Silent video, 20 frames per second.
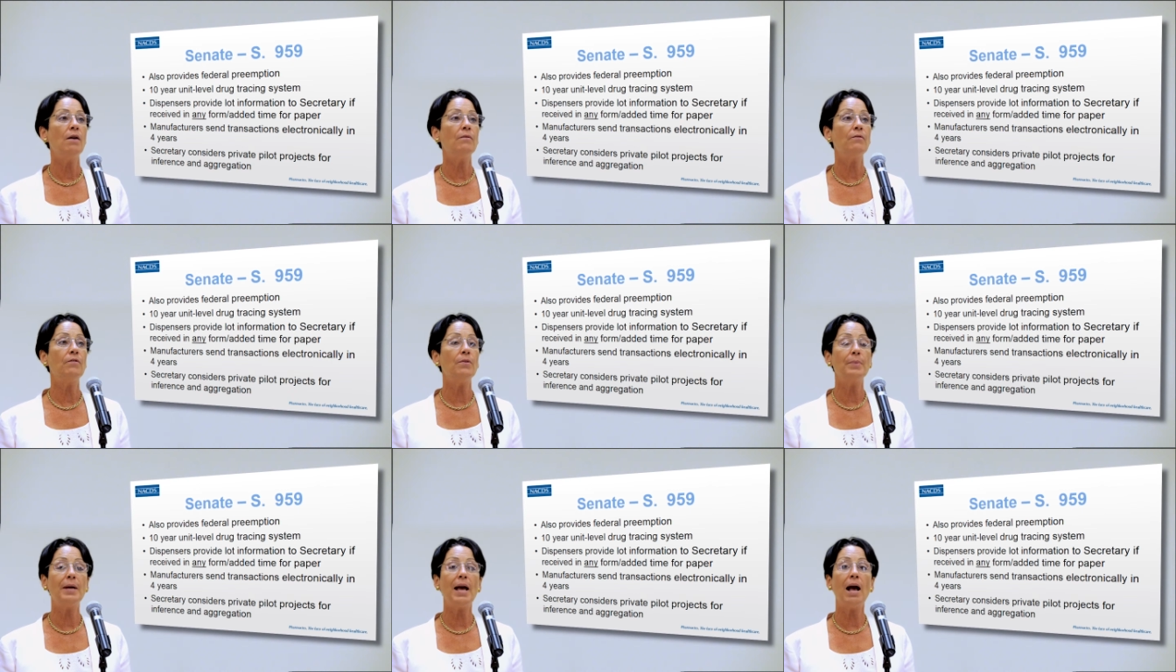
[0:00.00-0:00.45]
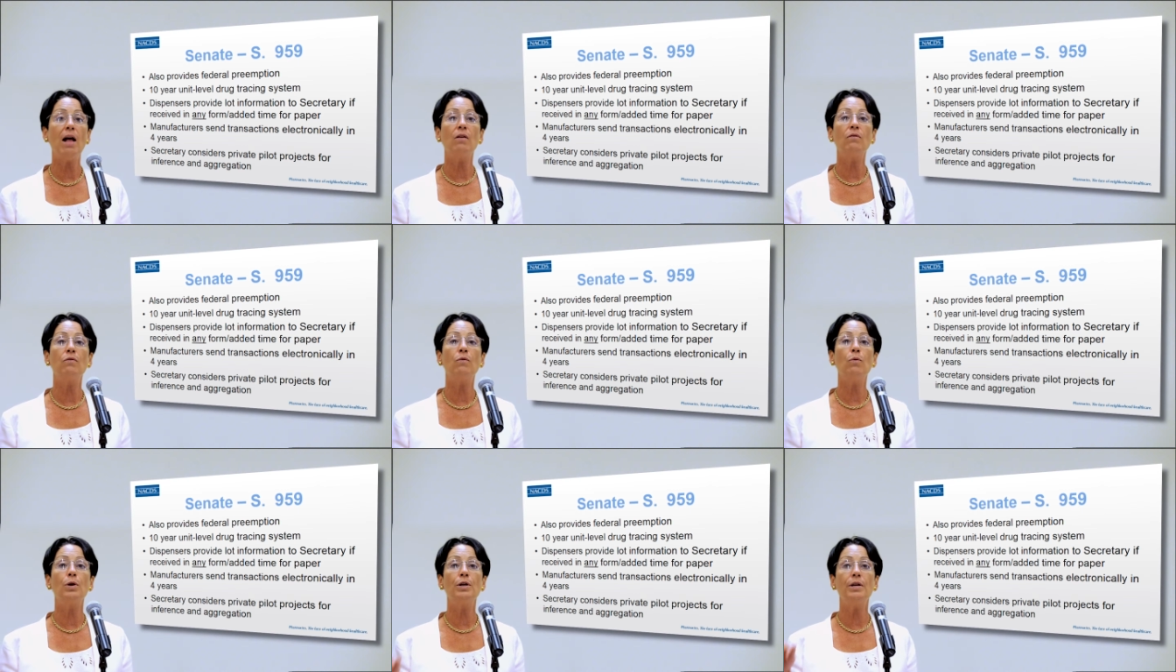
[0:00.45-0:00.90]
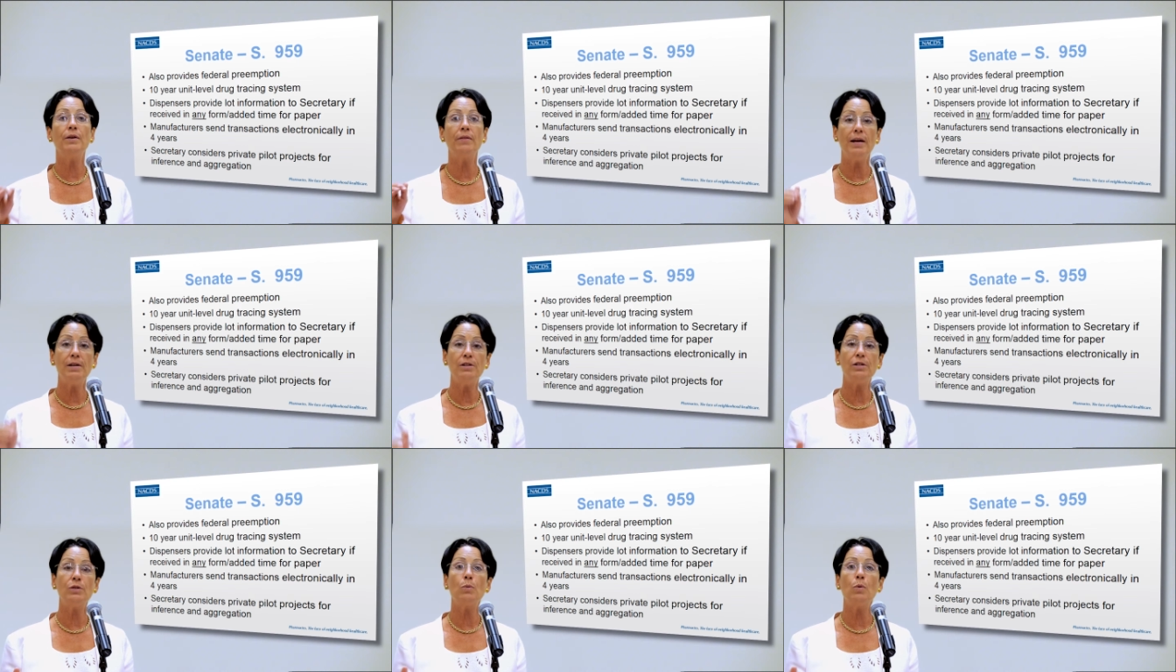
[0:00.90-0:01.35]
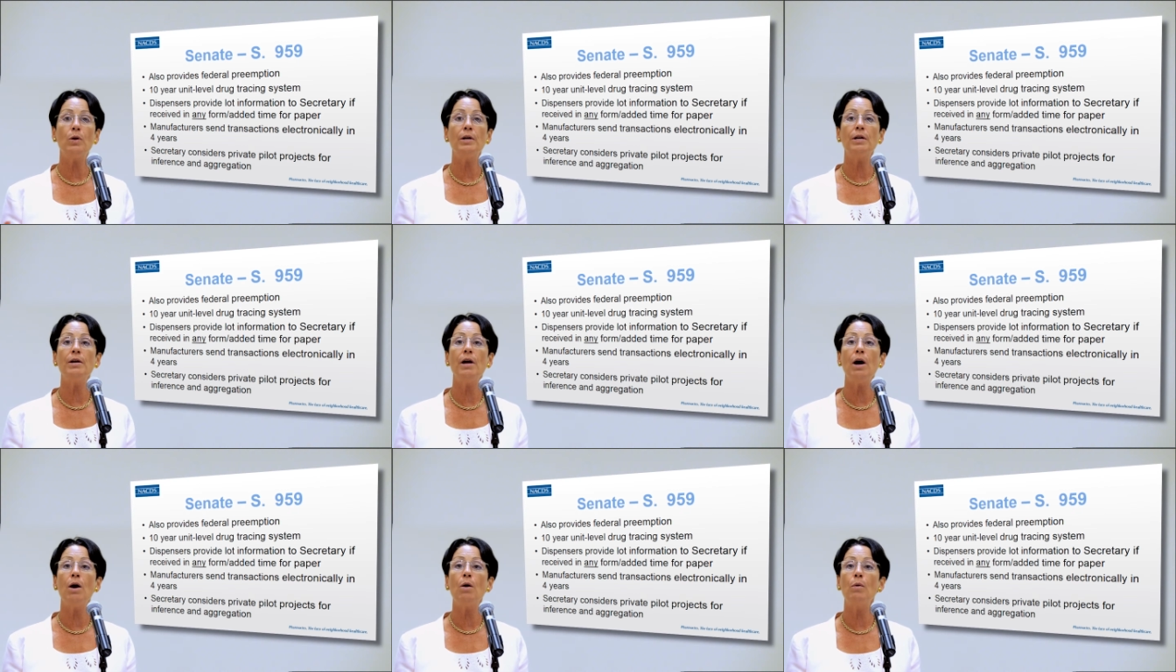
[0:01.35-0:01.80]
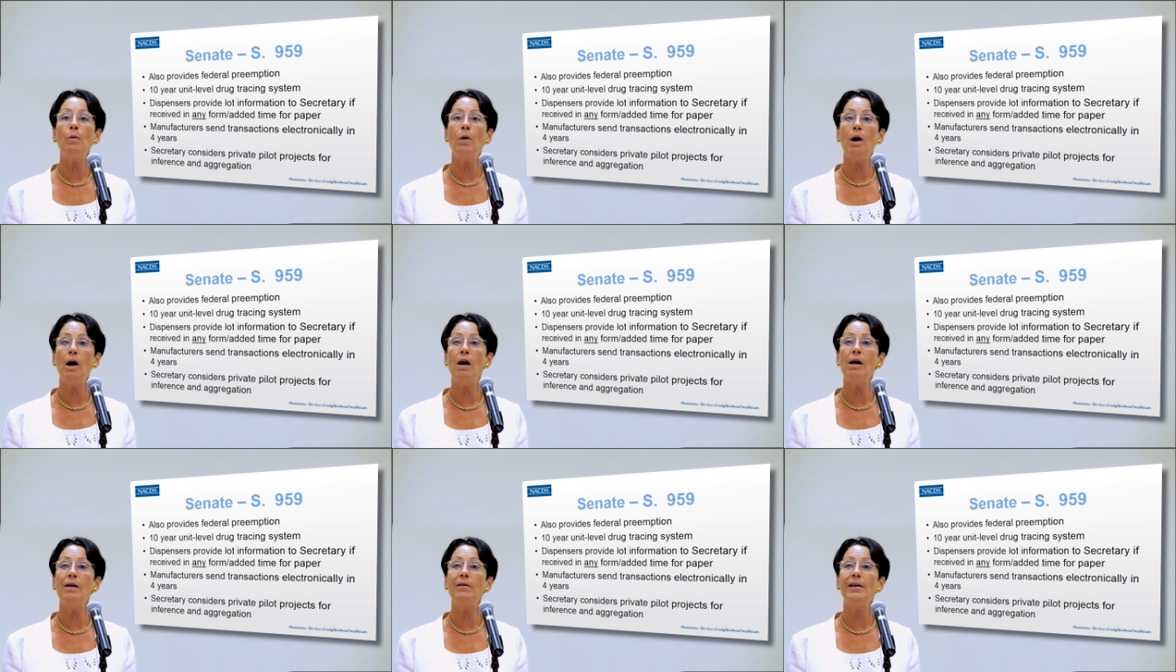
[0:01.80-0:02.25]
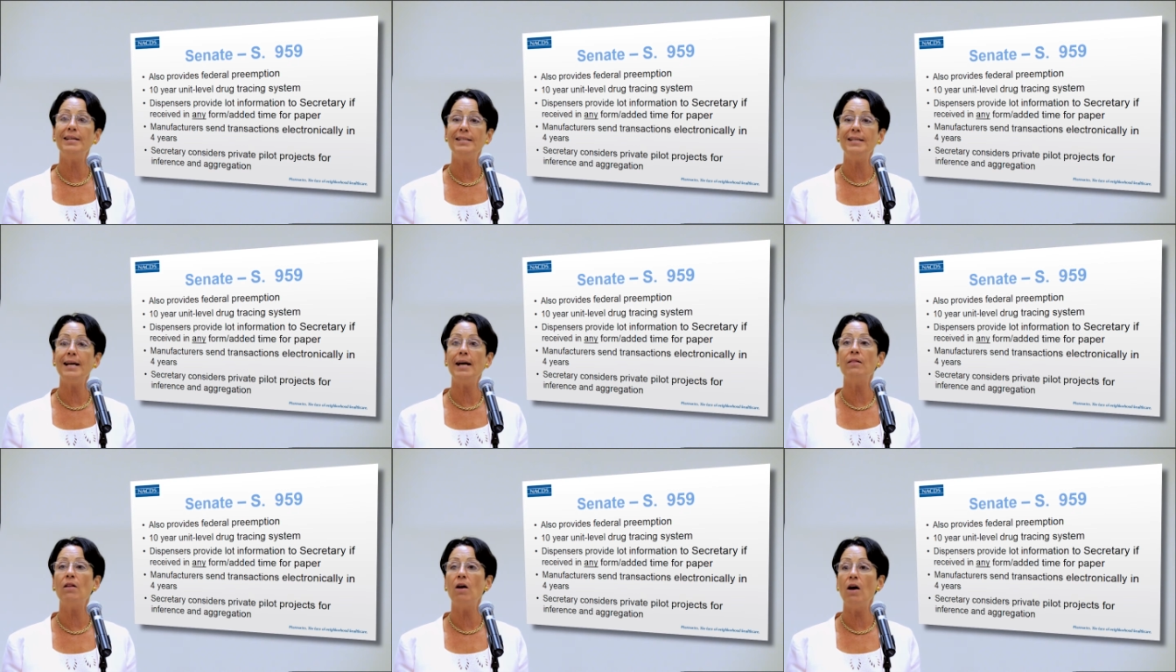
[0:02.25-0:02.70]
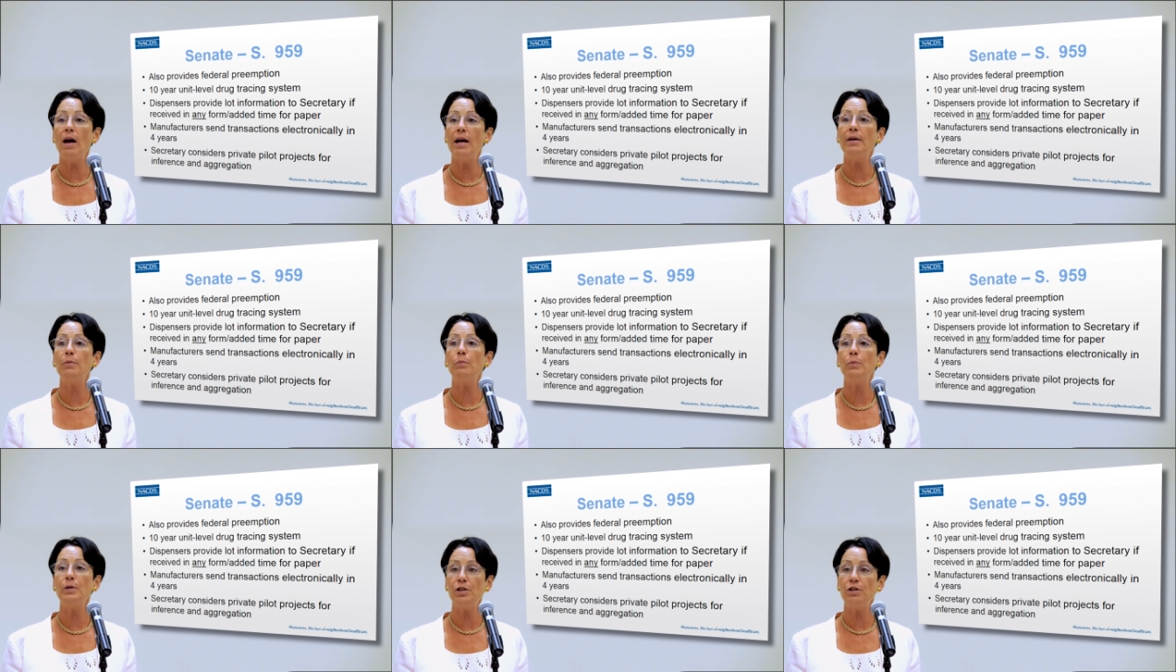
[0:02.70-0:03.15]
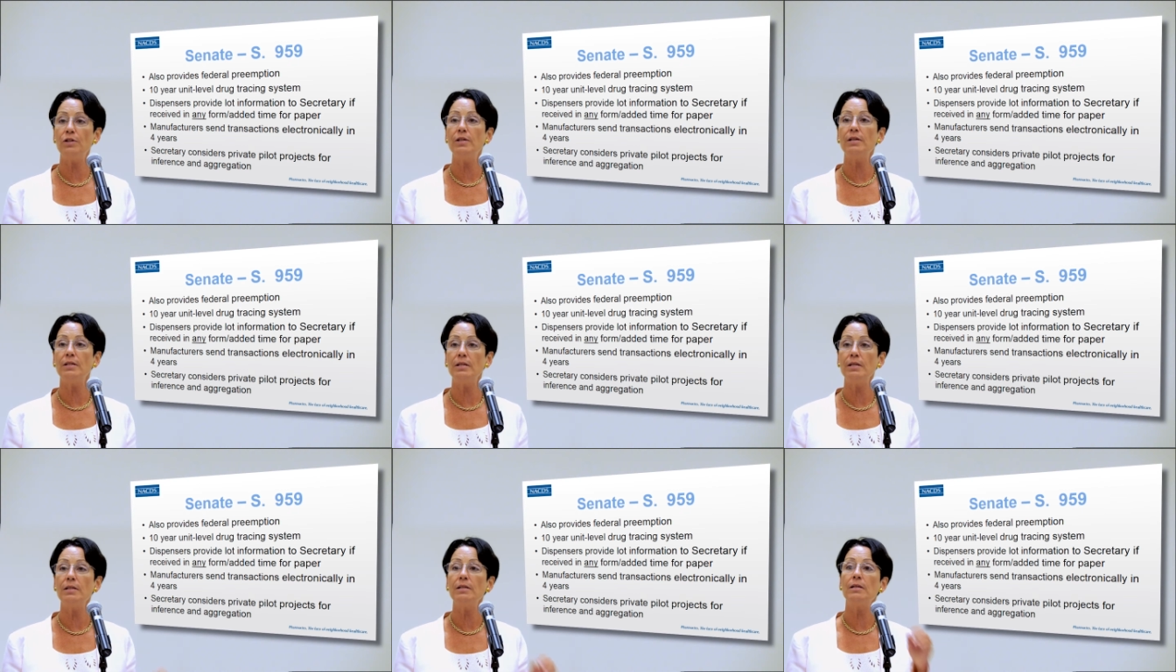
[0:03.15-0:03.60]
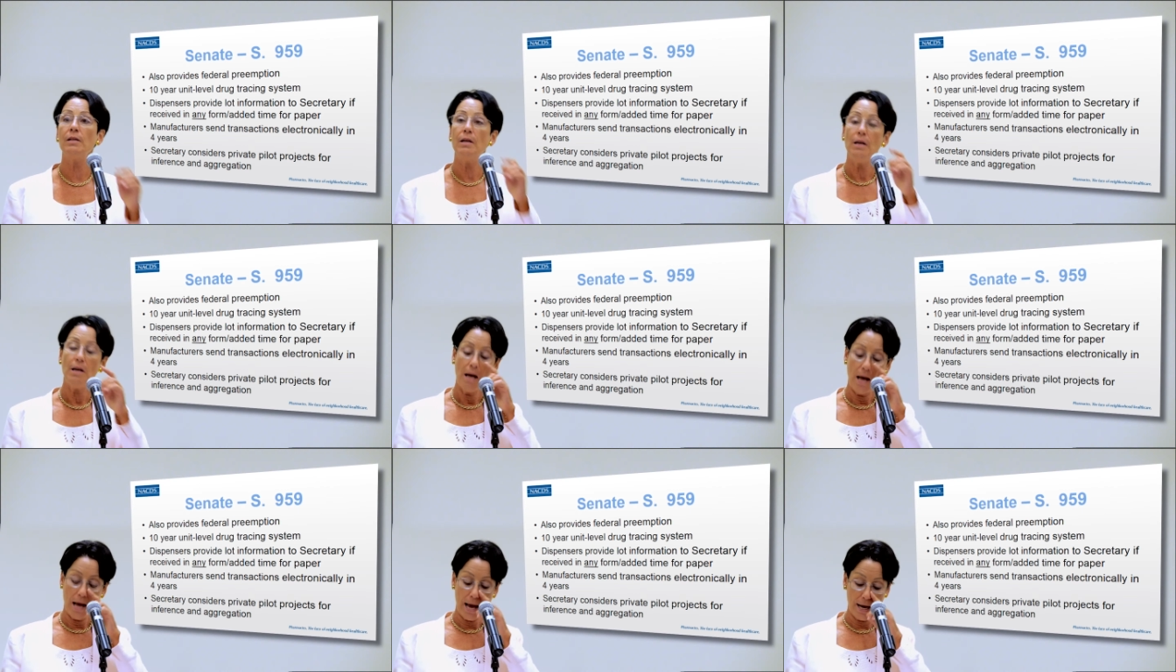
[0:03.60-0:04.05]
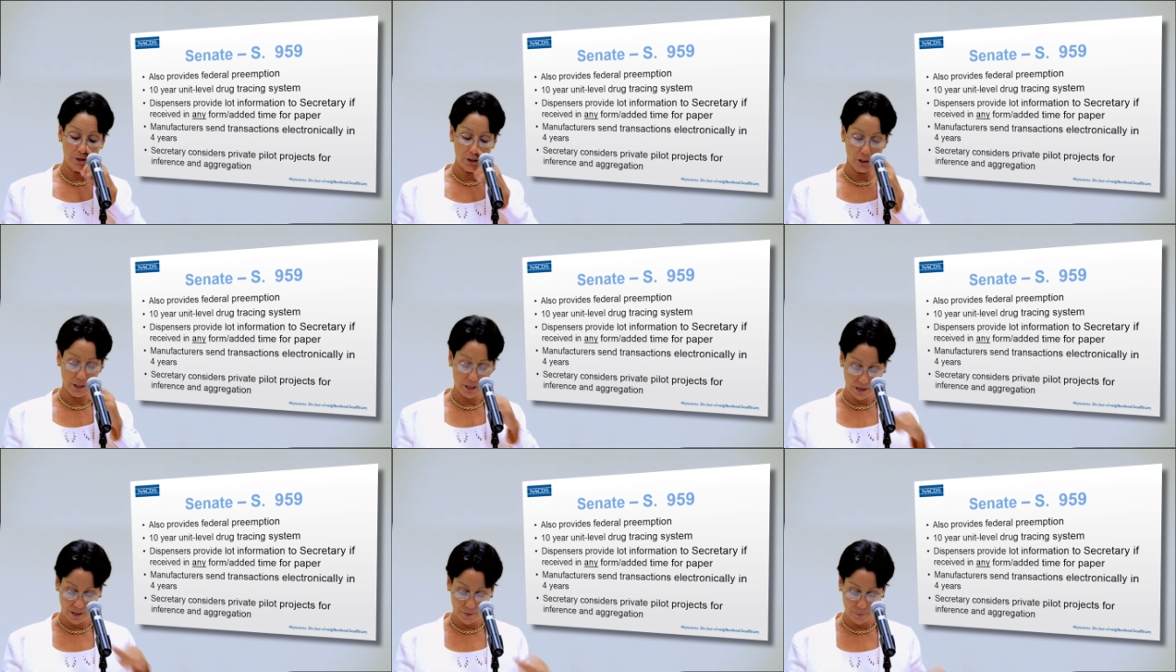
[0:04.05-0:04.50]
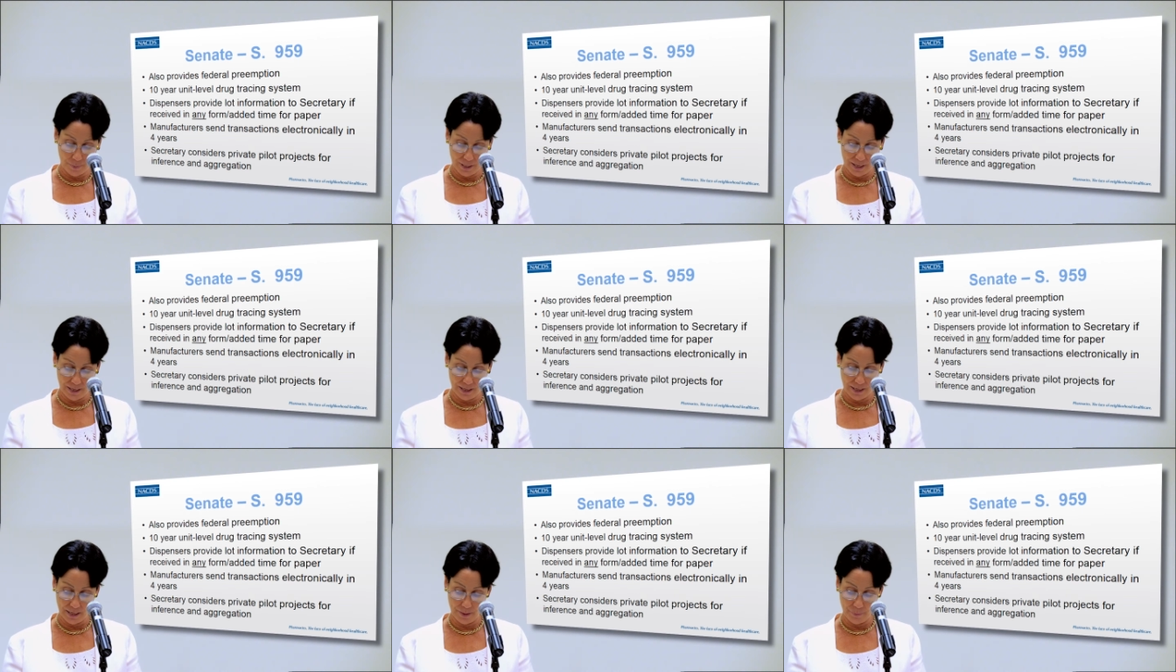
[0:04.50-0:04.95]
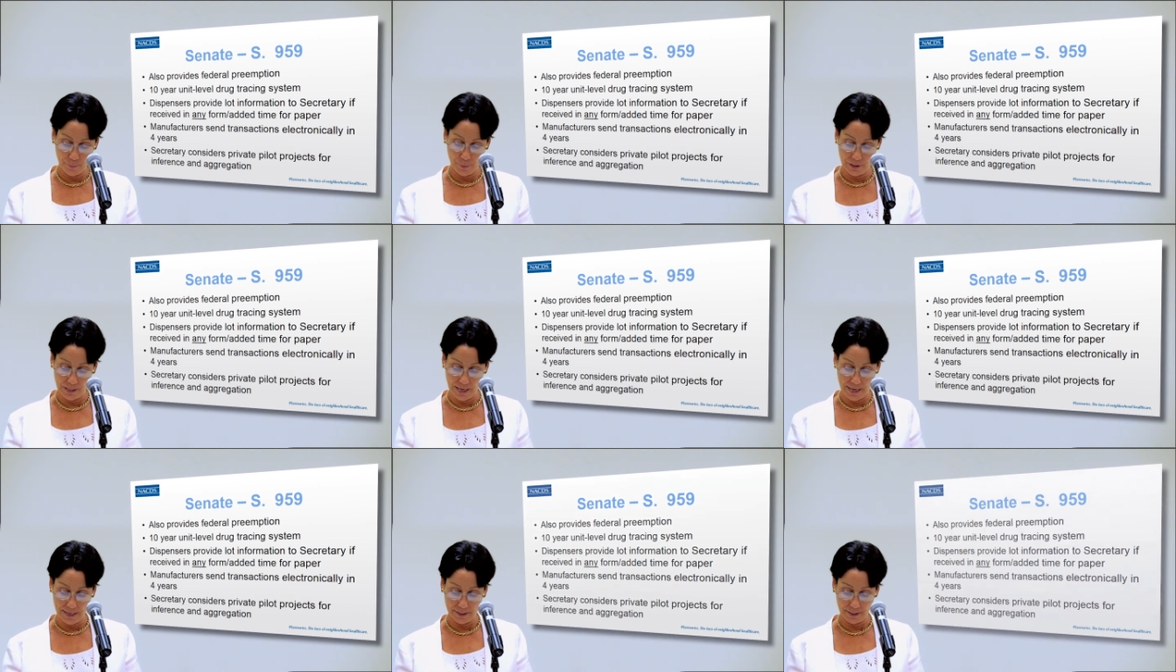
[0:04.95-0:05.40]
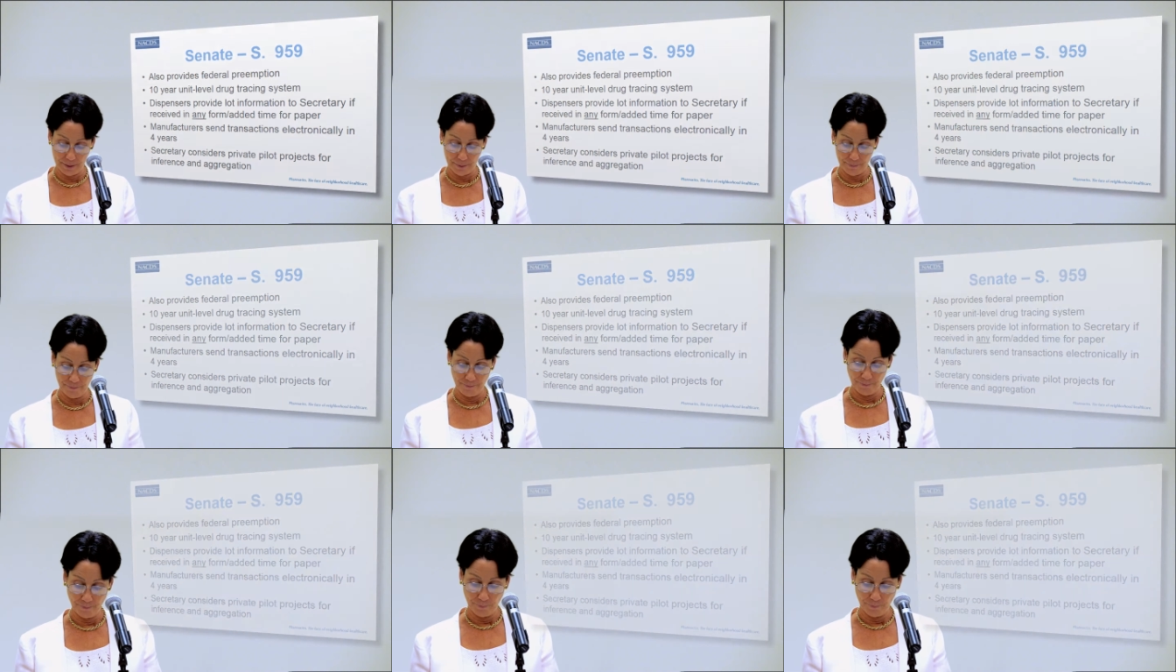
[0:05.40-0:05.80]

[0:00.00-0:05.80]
from California, they just want to know a deadline in which this is actually going to be in place.